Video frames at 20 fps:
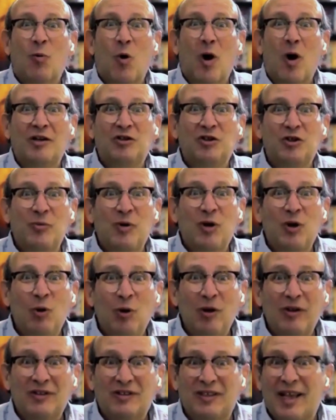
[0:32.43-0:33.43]
Roger
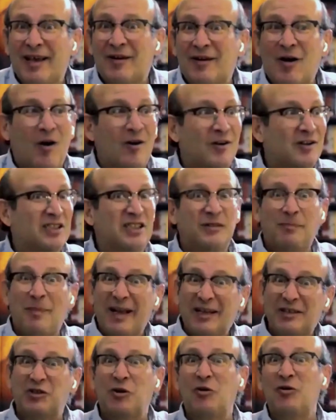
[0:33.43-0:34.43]
Magoulas and our
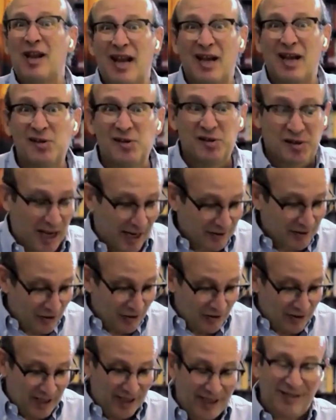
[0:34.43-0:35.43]
special guest,
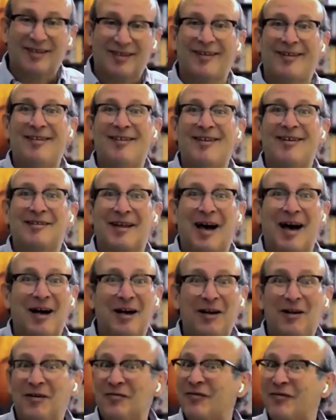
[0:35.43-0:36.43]
Dr. Gita
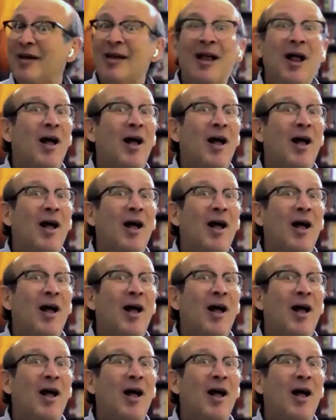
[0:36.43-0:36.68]
Yadaf.